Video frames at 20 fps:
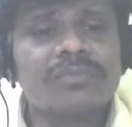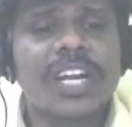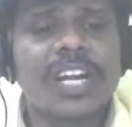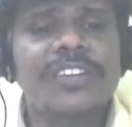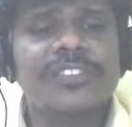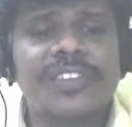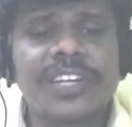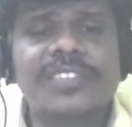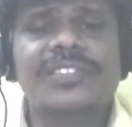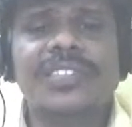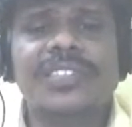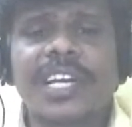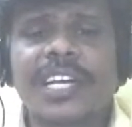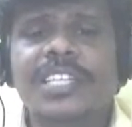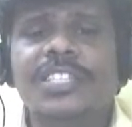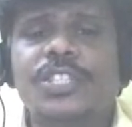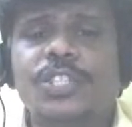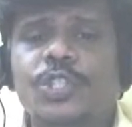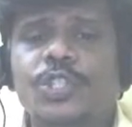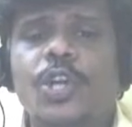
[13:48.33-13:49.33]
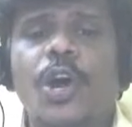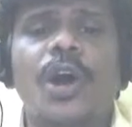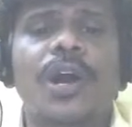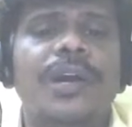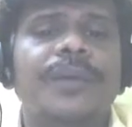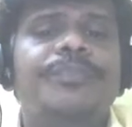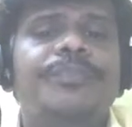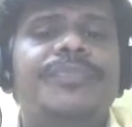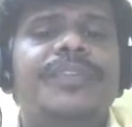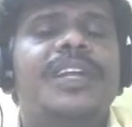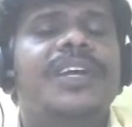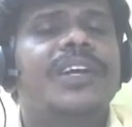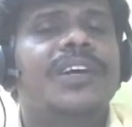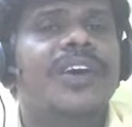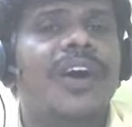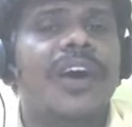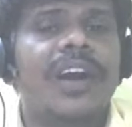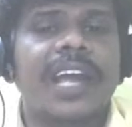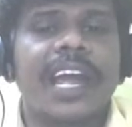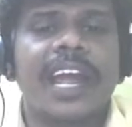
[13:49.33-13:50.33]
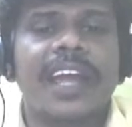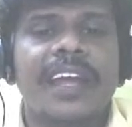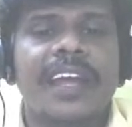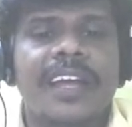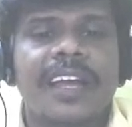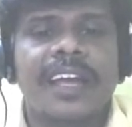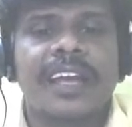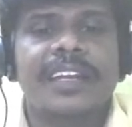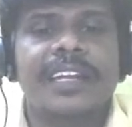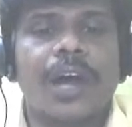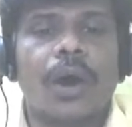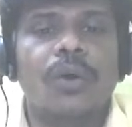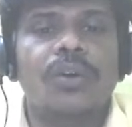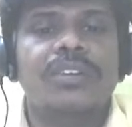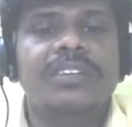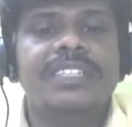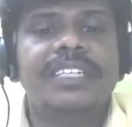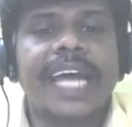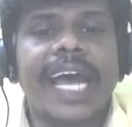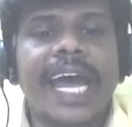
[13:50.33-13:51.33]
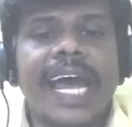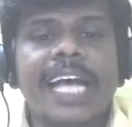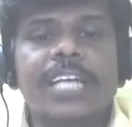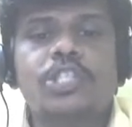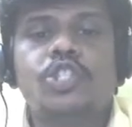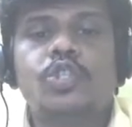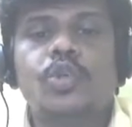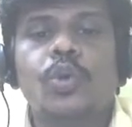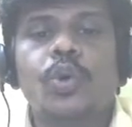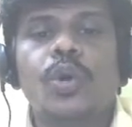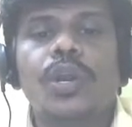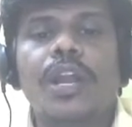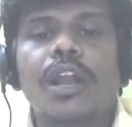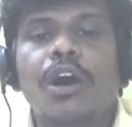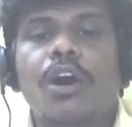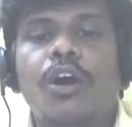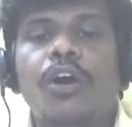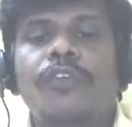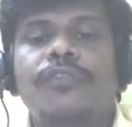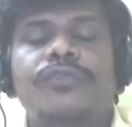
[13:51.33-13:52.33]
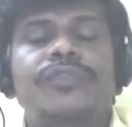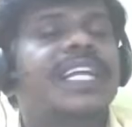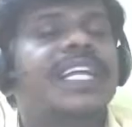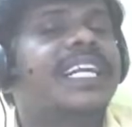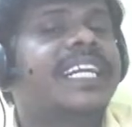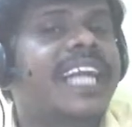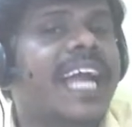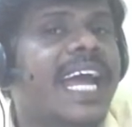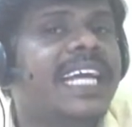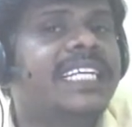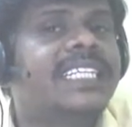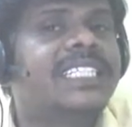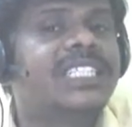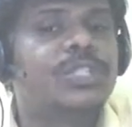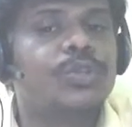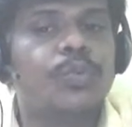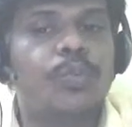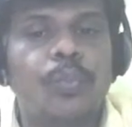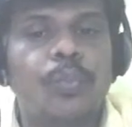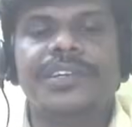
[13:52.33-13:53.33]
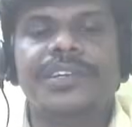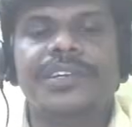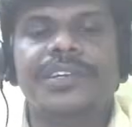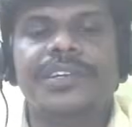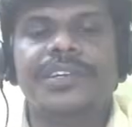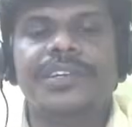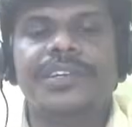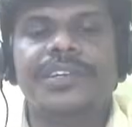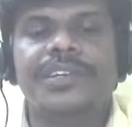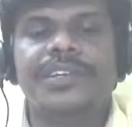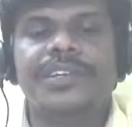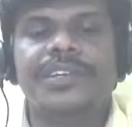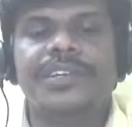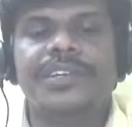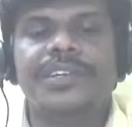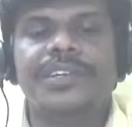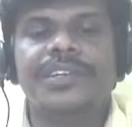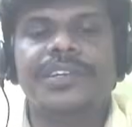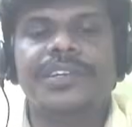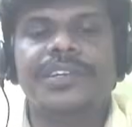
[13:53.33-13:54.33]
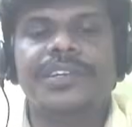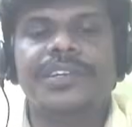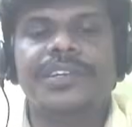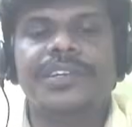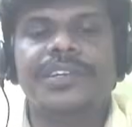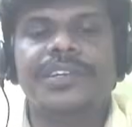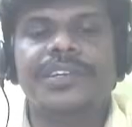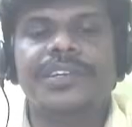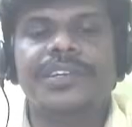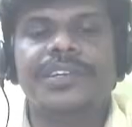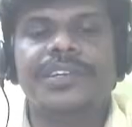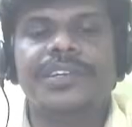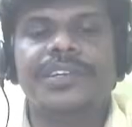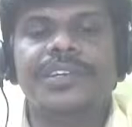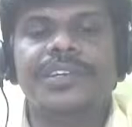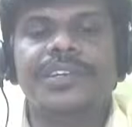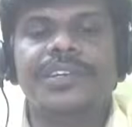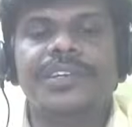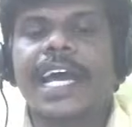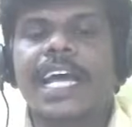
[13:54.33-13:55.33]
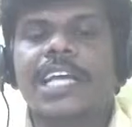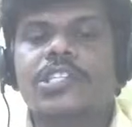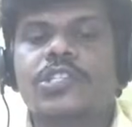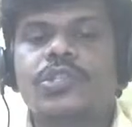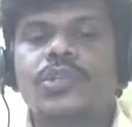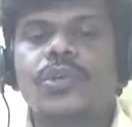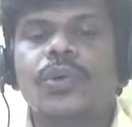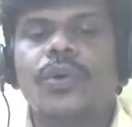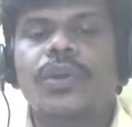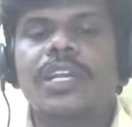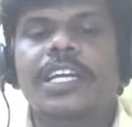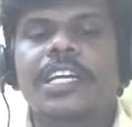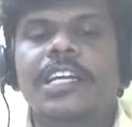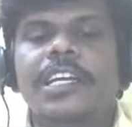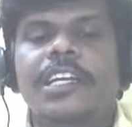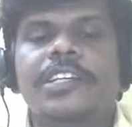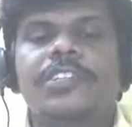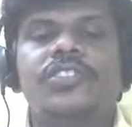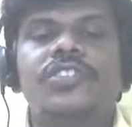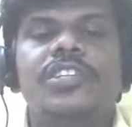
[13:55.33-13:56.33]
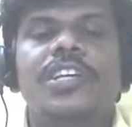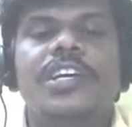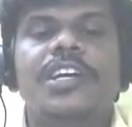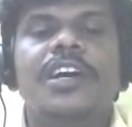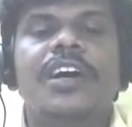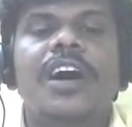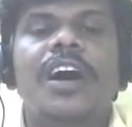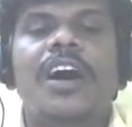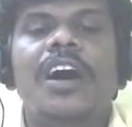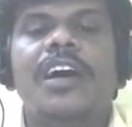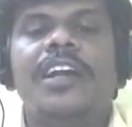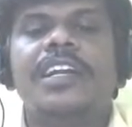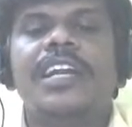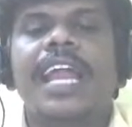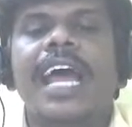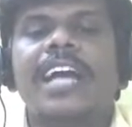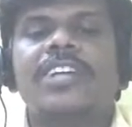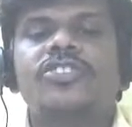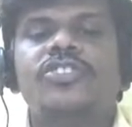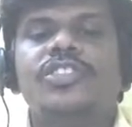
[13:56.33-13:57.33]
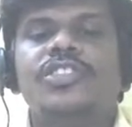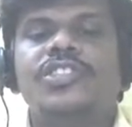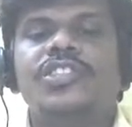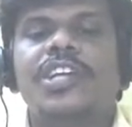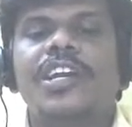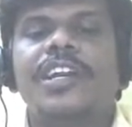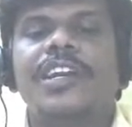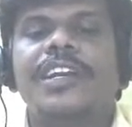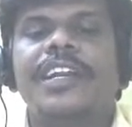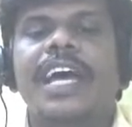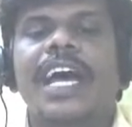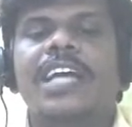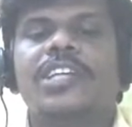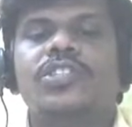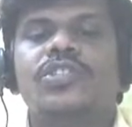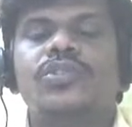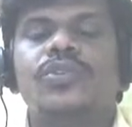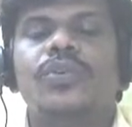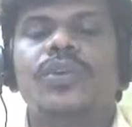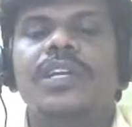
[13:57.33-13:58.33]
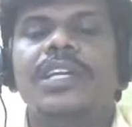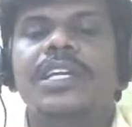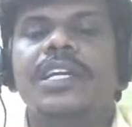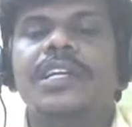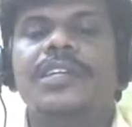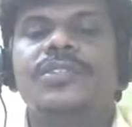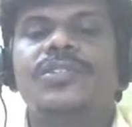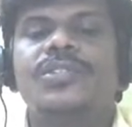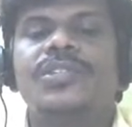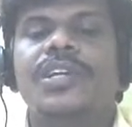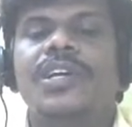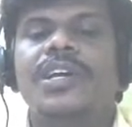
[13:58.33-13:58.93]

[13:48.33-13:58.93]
This is strong. Okay, now diastole of the right. Okay, and the diastole is relaxation. Diastole is